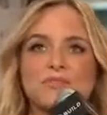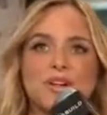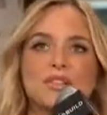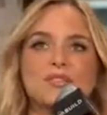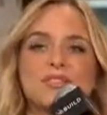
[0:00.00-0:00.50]

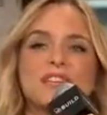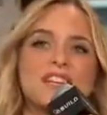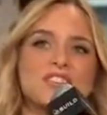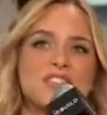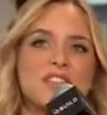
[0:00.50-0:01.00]

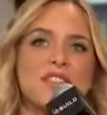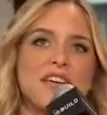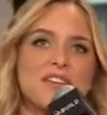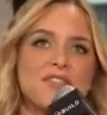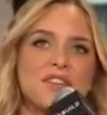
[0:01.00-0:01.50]
hallucination
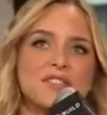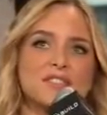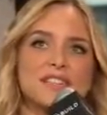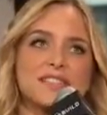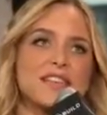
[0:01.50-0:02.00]
that
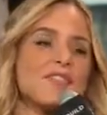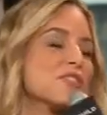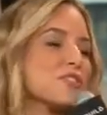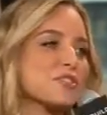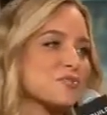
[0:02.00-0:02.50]
feels like
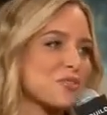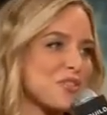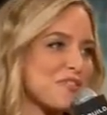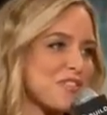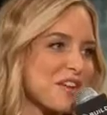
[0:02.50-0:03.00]
7 years
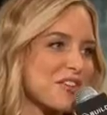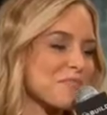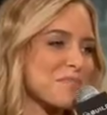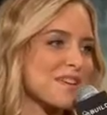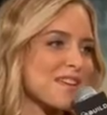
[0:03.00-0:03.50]
worth of
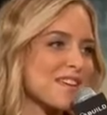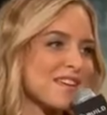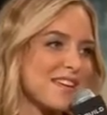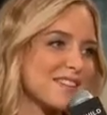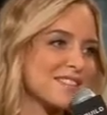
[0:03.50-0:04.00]

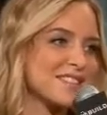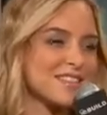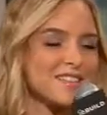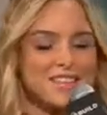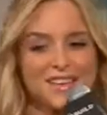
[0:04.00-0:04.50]
therapy, and
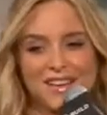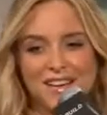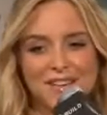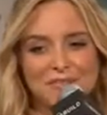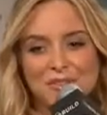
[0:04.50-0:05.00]

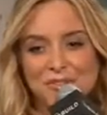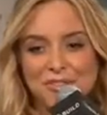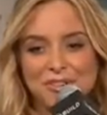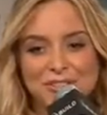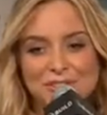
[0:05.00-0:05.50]
you
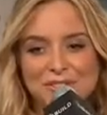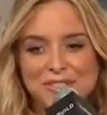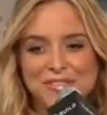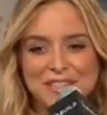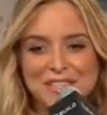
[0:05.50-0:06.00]
learn all
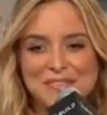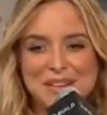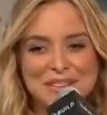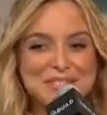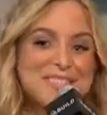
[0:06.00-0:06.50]
sorts of things
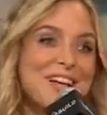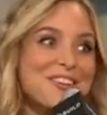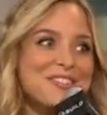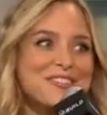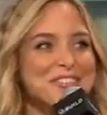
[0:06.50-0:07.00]
about
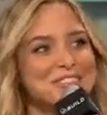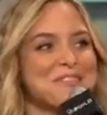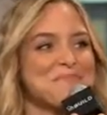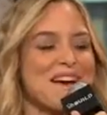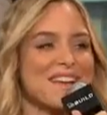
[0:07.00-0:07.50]
yourself, and you
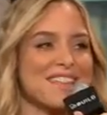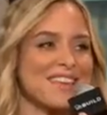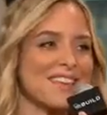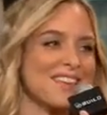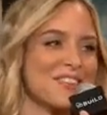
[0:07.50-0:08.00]
come back
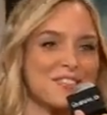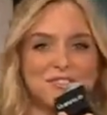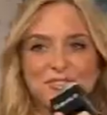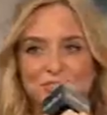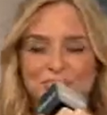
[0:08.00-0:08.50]
thinking you'll
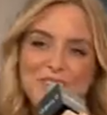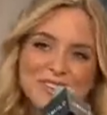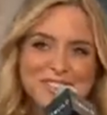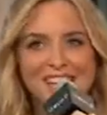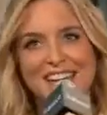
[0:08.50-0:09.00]
never do
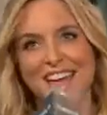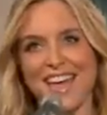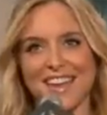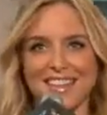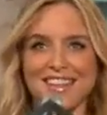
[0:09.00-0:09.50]
drugs
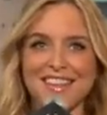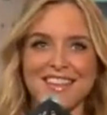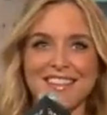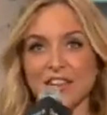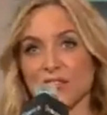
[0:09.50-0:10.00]
again, and
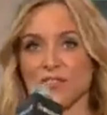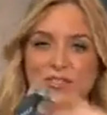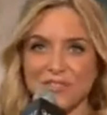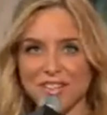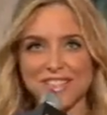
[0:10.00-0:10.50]
then you
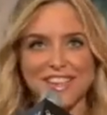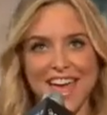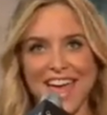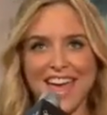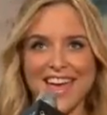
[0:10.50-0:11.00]
do drugs
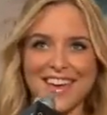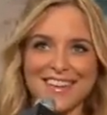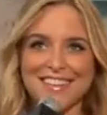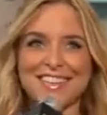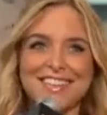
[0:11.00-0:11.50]
again,
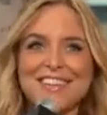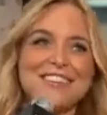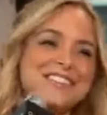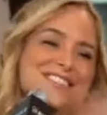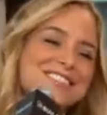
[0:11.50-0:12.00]
and you
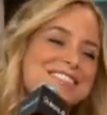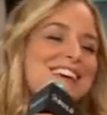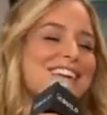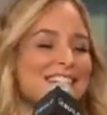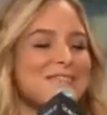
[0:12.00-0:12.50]
know, it's just
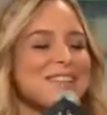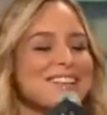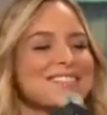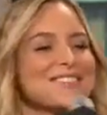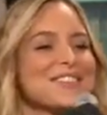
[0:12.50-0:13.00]
like, I
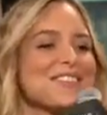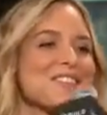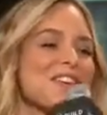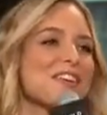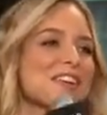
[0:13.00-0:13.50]
mean, it's really
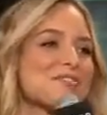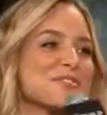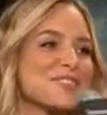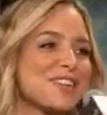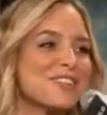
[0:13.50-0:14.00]
very
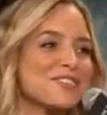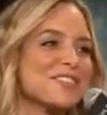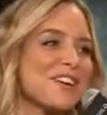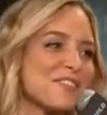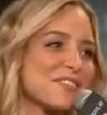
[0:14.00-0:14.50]
interesting. You should
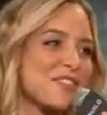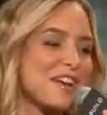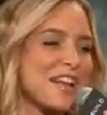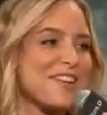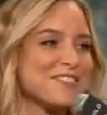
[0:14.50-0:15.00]
definitely try
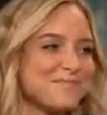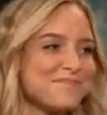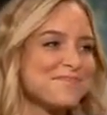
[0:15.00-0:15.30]
it out.